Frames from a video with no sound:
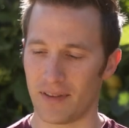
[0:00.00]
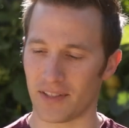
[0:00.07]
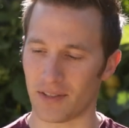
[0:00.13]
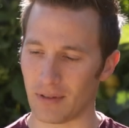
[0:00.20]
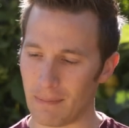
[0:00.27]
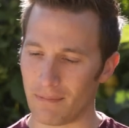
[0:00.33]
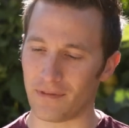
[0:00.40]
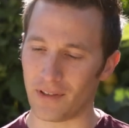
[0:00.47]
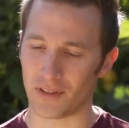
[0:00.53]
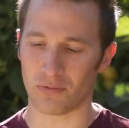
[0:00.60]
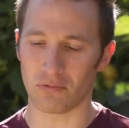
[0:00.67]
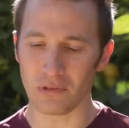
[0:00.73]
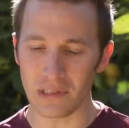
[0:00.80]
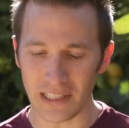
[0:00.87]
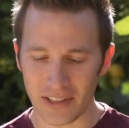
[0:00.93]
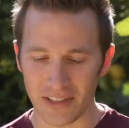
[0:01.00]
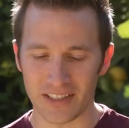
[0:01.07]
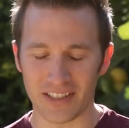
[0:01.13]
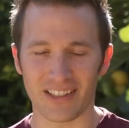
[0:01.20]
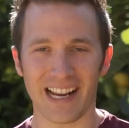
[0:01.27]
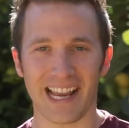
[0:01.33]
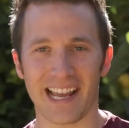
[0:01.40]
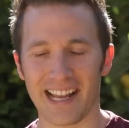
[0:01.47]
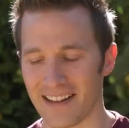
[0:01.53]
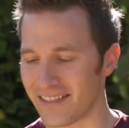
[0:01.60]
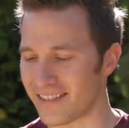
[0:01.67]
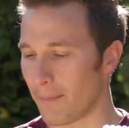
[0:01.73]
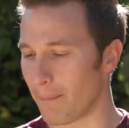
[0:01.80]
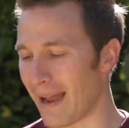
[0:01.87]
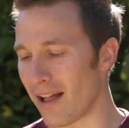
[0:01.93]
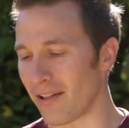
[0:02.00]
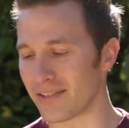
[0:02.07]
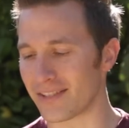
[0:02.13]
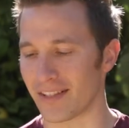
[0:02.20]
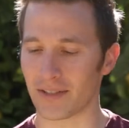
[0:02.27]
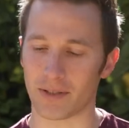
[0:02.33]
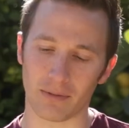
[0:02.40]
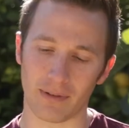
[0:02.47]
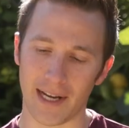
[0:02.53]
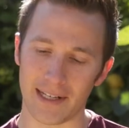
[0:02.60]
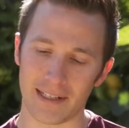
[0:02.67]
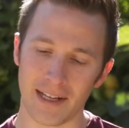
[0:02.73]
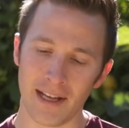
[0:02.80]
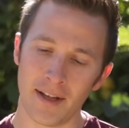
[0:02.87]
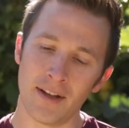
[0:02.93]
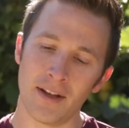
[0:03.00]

This grip feels really good in your hands. The balance is great.